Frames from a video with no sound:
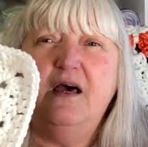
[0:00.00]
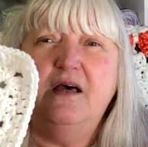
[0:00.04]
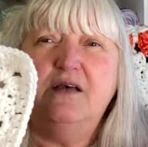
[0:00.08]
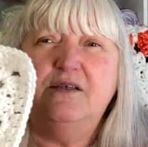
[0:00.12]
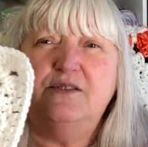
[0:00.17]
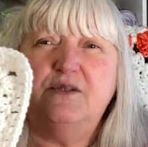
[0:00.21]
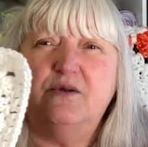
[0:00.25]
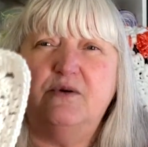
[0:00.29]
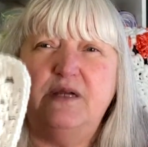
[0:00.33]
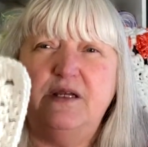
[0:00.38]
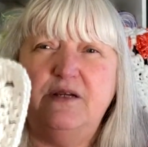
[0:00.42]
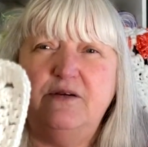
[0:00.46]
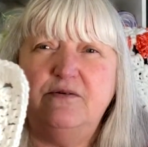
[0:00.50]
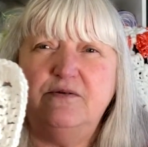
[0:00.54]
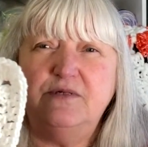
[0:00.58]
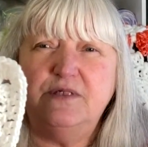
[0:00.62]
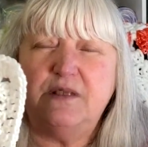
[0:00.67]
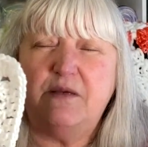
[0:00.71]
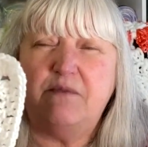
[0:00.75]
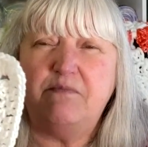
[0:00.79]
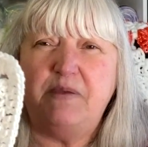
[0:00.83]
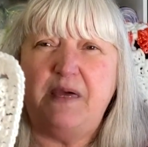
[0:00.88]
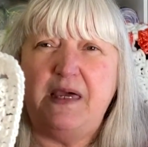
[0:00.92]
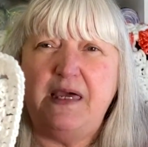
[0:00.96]
So here's
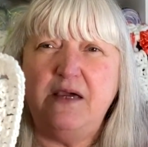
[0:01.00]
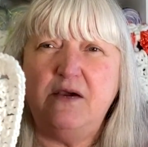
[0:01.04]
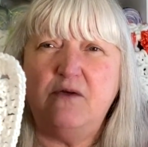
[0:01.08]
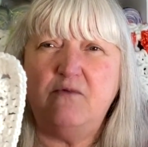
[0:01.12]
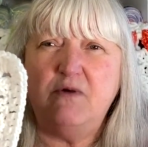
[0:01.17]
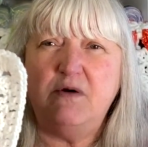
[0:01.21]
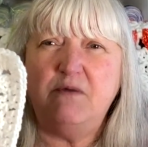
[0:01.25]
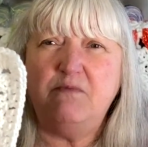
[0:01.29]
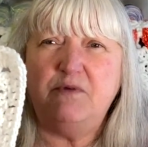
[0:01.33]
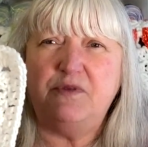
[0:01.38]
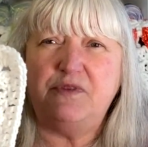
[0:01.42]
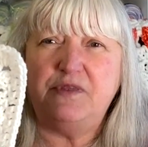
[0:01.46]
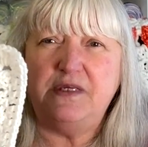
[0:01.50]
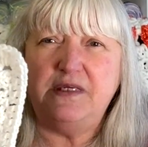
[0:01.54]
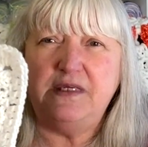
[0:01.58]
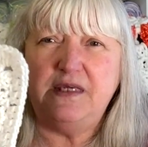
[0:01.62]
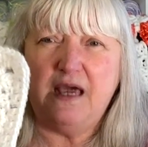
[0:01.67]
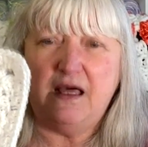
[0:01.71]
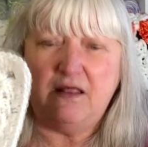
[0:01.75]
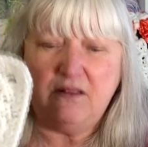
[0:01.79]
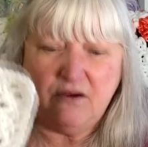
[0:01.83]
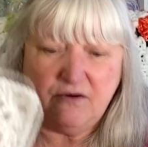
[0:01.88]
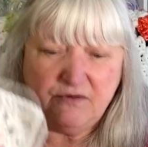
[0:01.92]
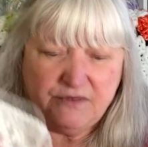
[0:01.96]
a pink one with the
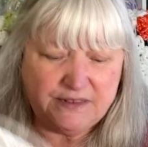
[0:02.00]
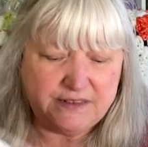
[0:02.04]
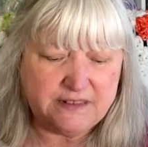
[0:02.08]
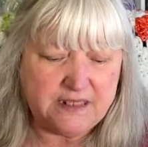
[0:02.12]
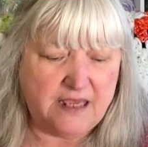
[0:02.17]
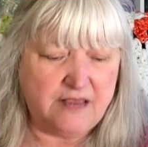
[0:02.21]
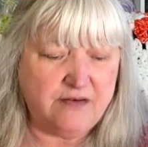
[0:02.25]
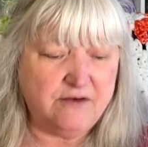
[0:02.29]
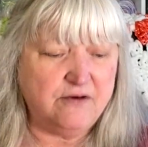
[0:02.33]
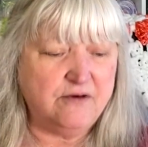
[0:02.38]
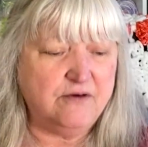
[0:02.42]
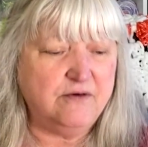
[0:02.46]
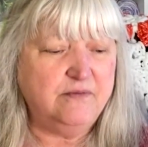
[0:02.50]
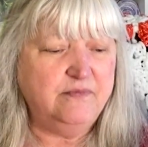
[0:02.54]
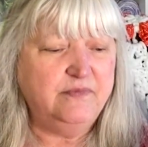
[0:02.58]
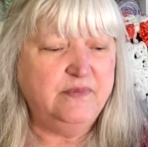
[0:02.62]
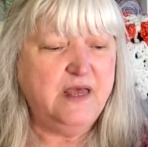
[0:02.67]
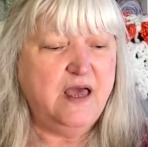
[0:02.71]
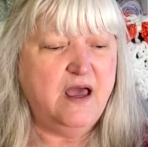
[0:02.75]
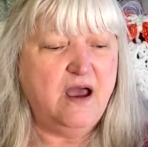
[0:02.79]
yellow center.